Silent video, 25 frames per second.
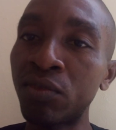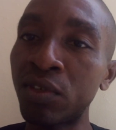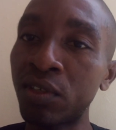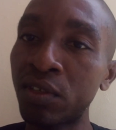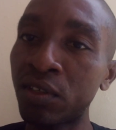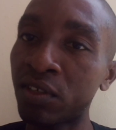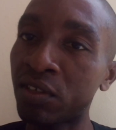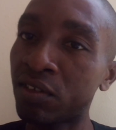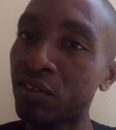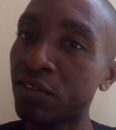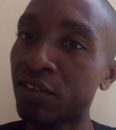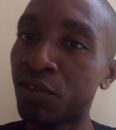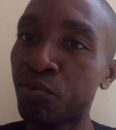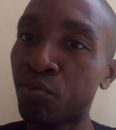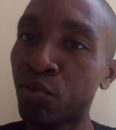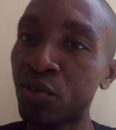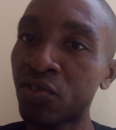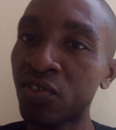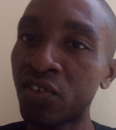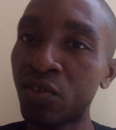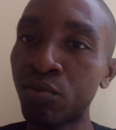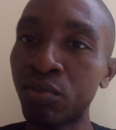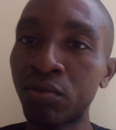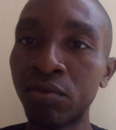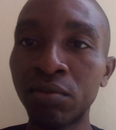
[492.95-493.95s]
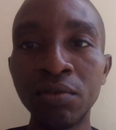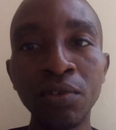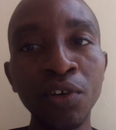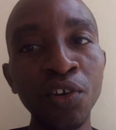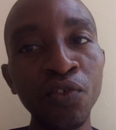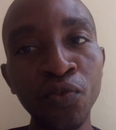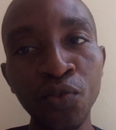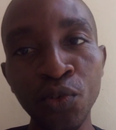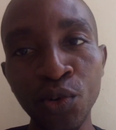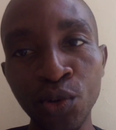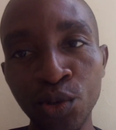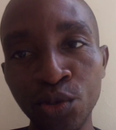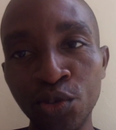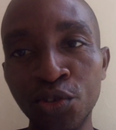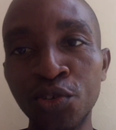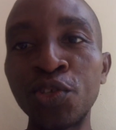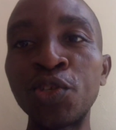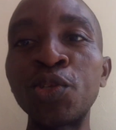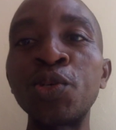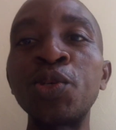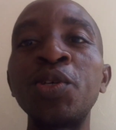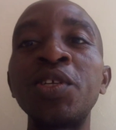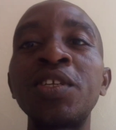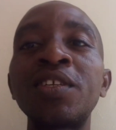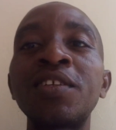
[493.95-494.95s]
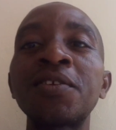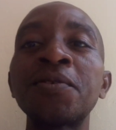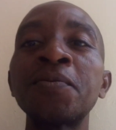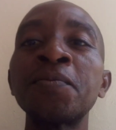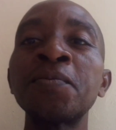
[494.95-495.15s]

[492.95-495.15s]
Is it possible? Of course not.